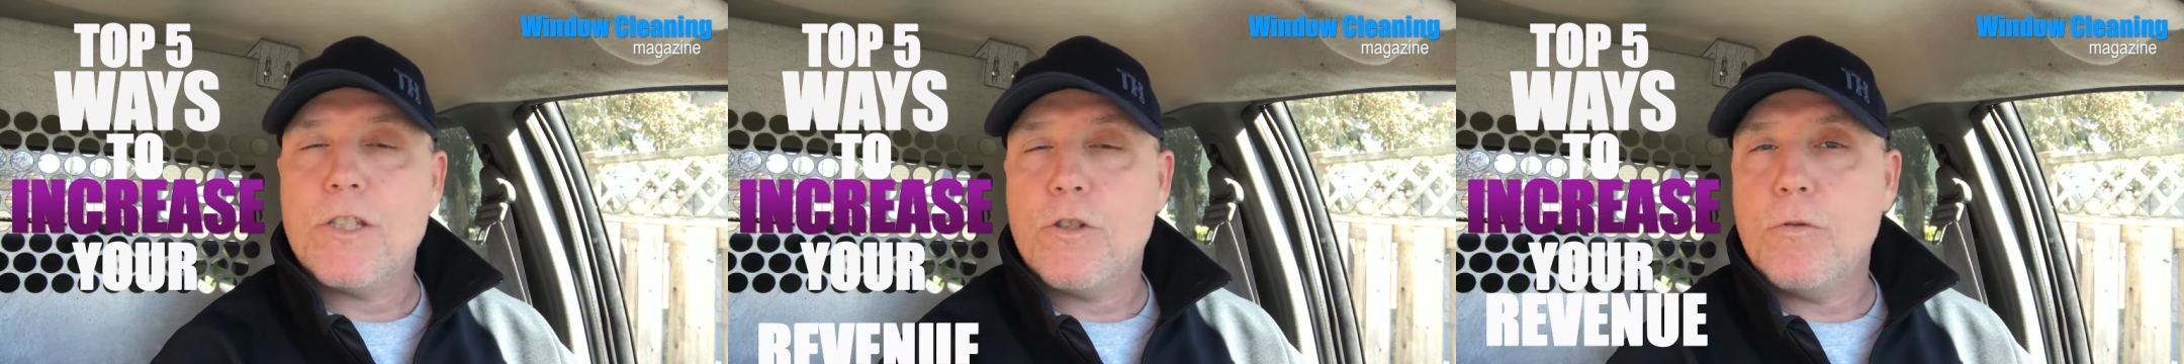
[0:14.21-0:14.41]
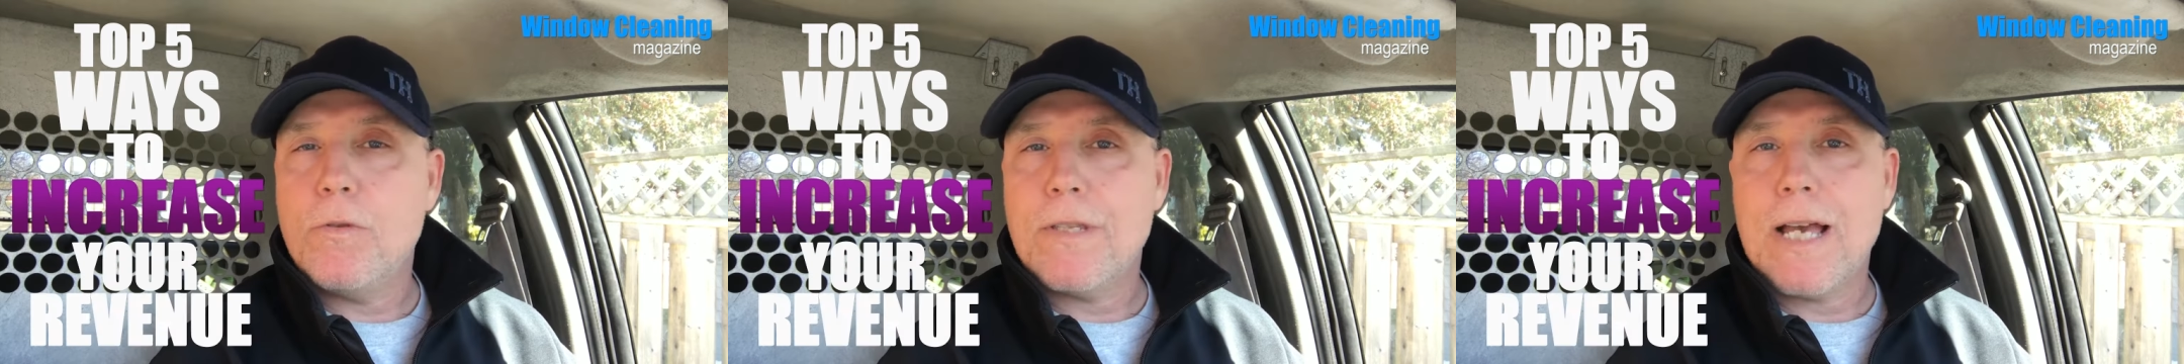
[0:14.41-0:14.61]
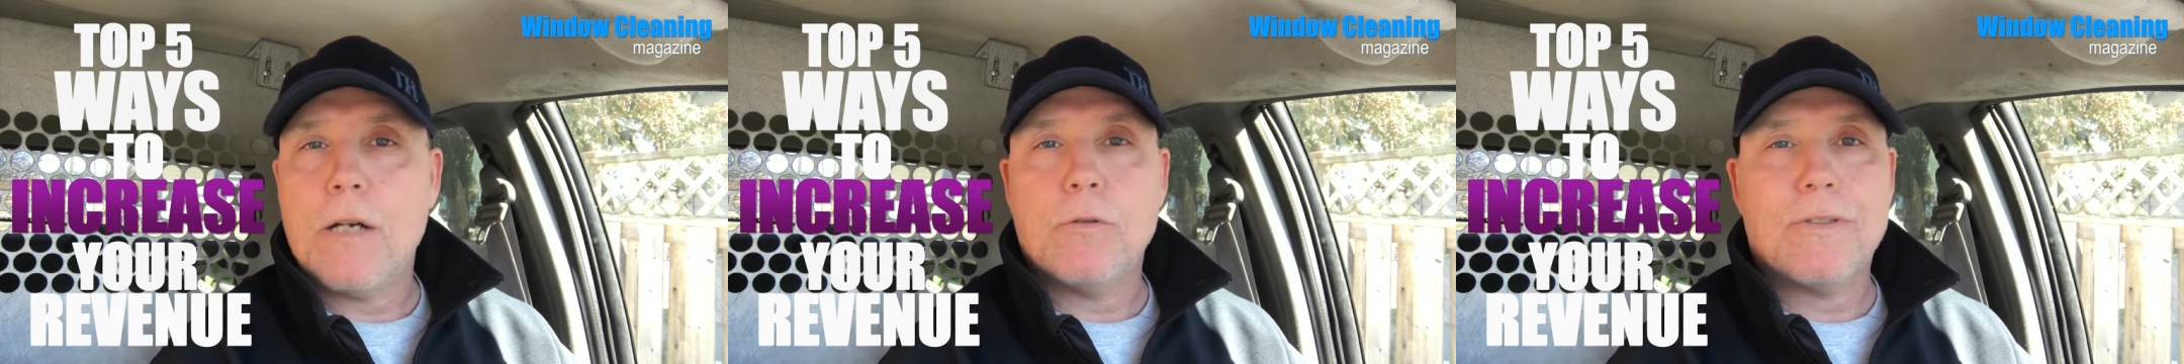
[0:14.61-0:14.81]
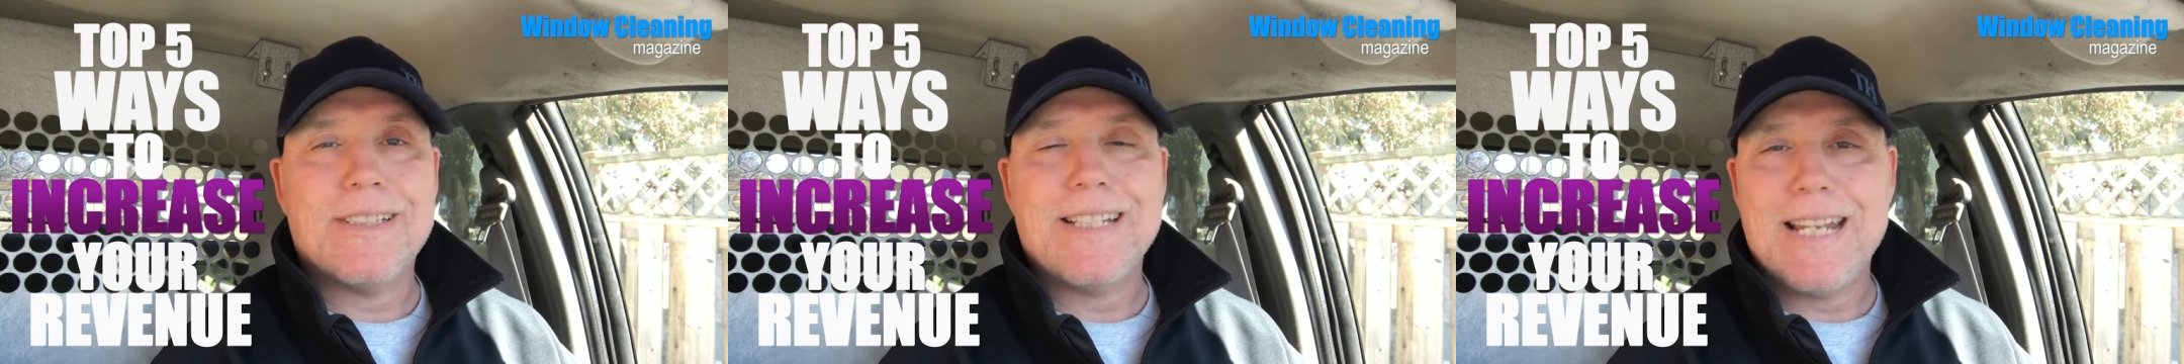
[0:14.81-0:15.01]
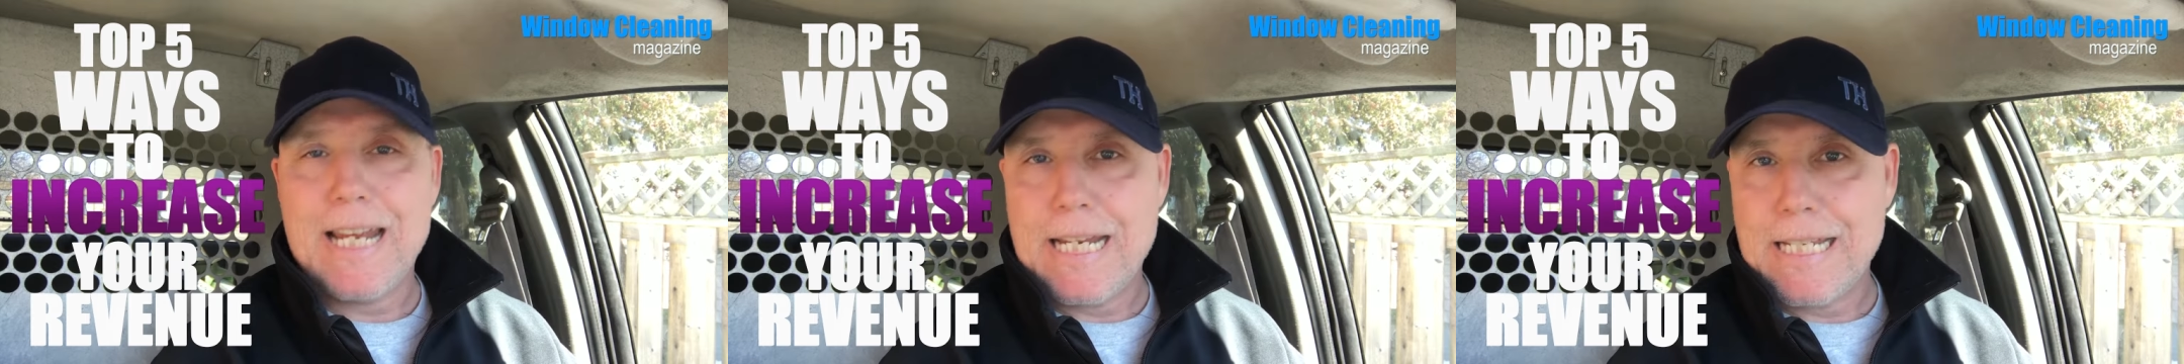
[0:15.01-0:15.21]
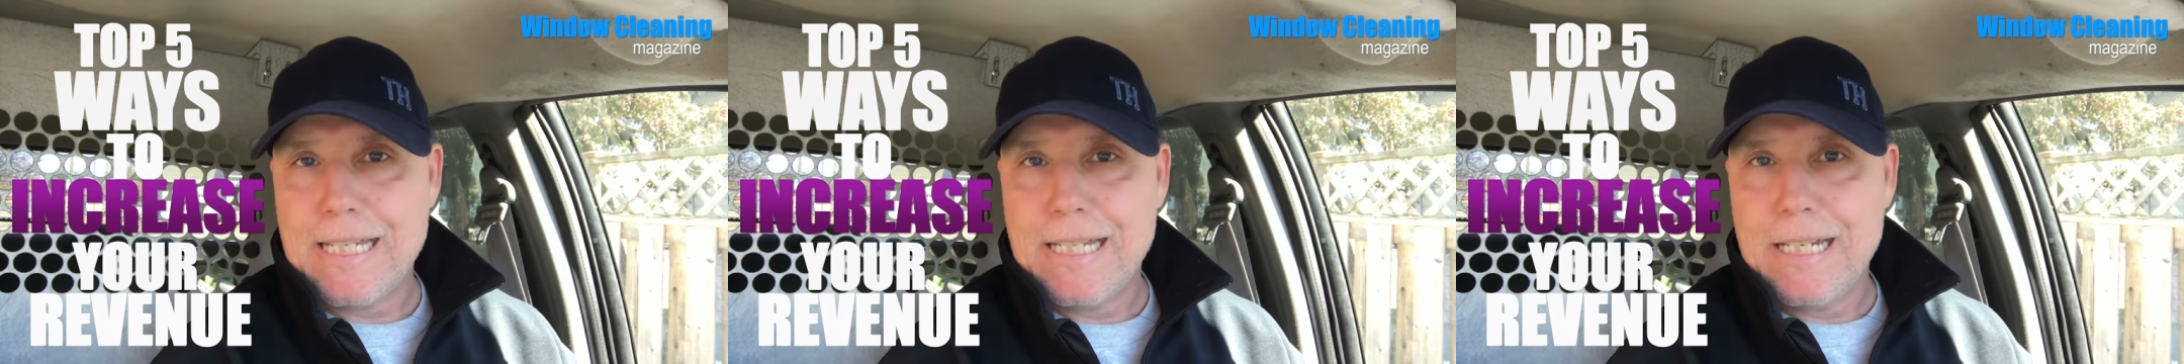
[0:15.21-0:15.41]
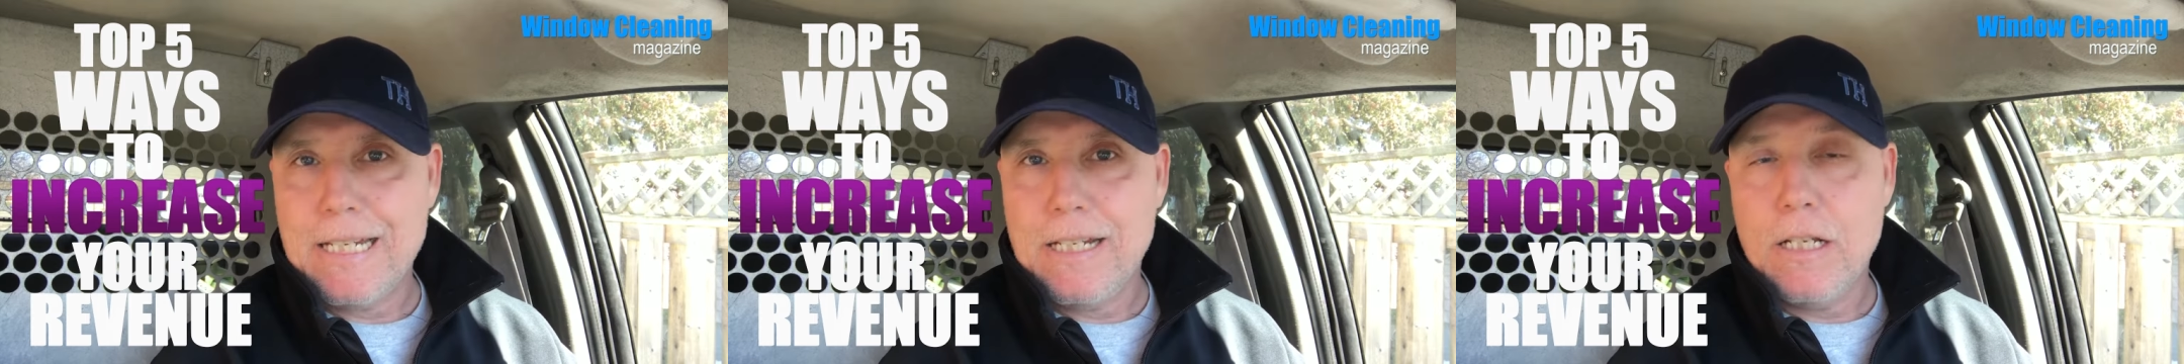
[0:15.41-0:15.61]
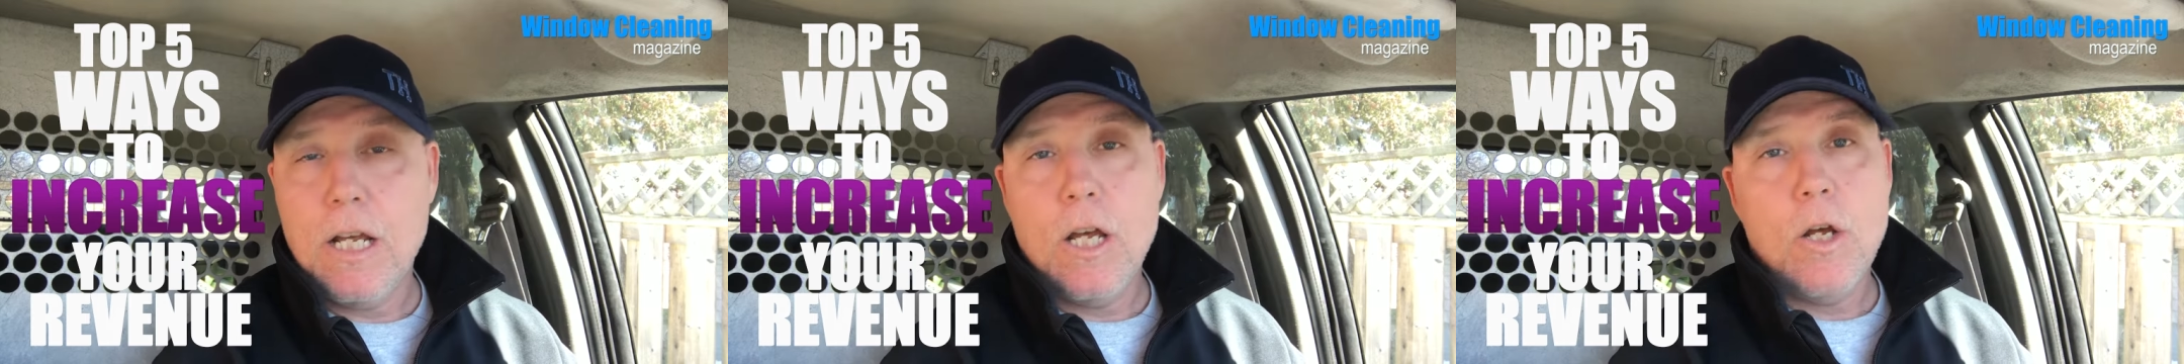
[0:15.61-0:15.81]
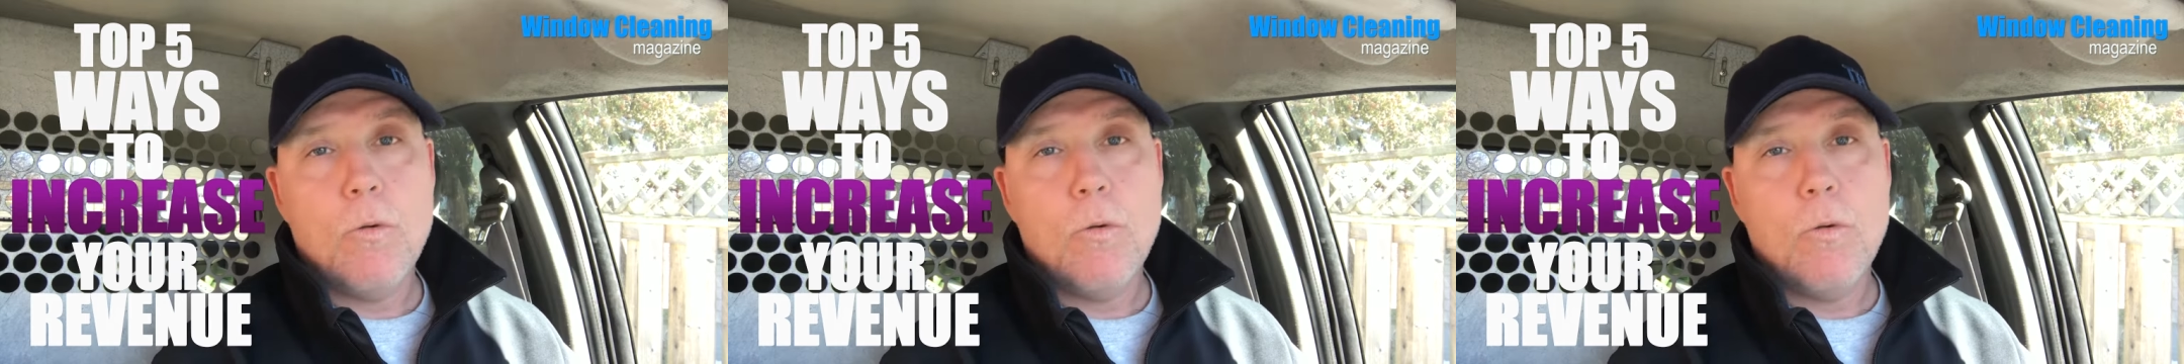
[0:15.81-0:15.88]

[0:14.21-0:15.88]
2018